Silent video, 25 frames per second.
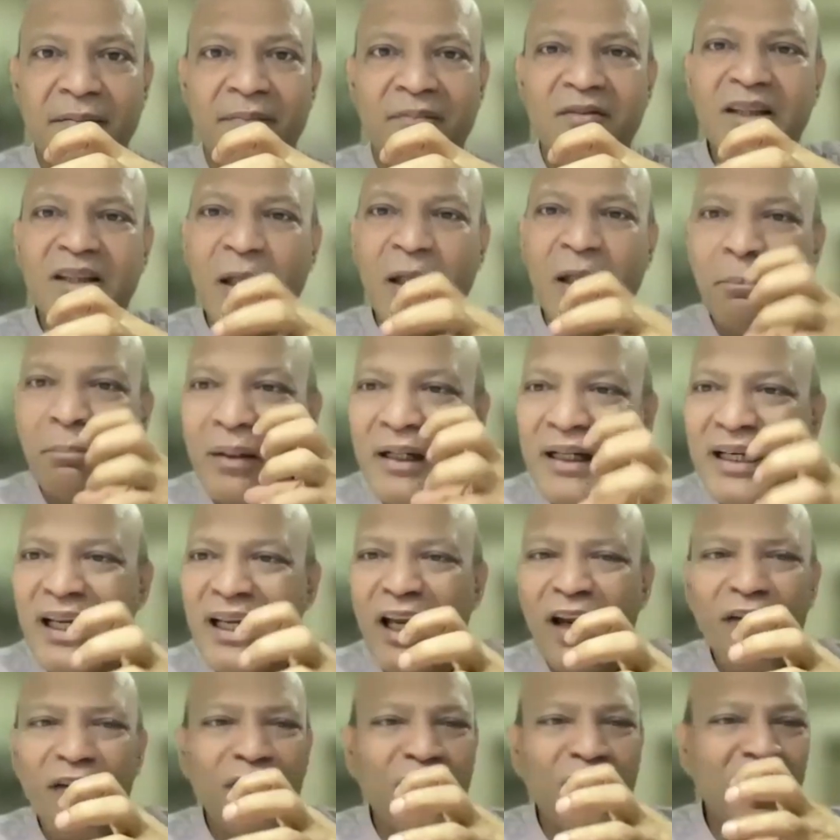The
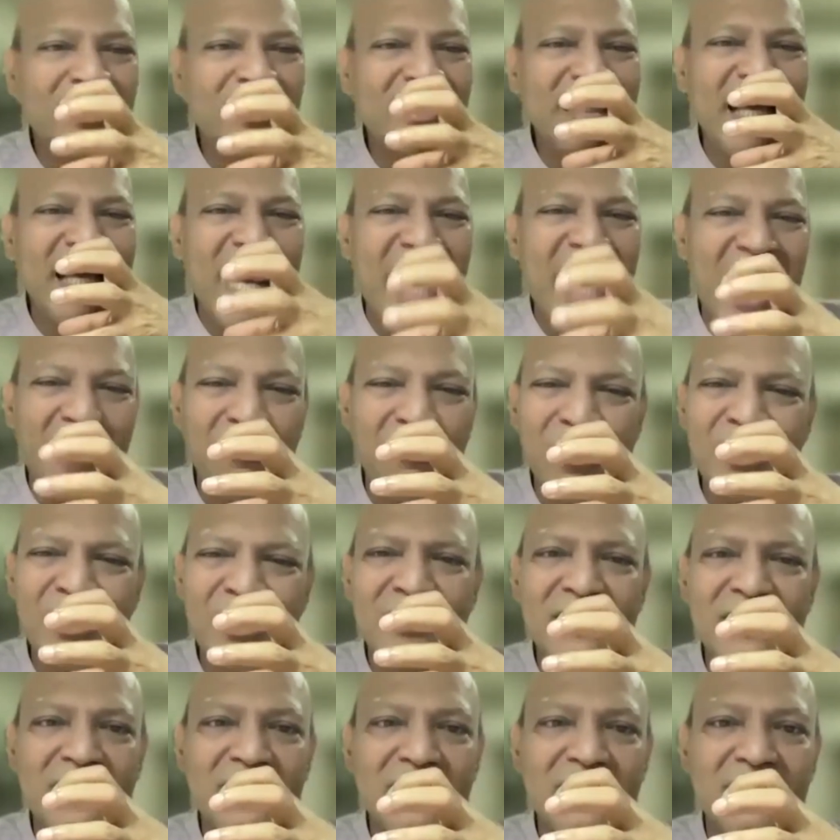belief or the
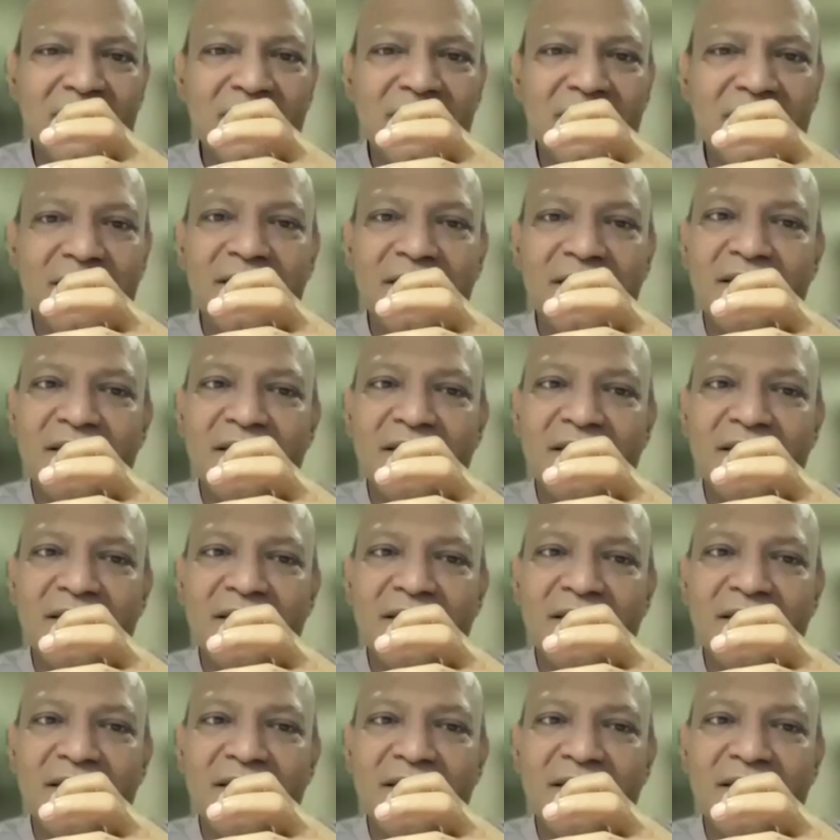habits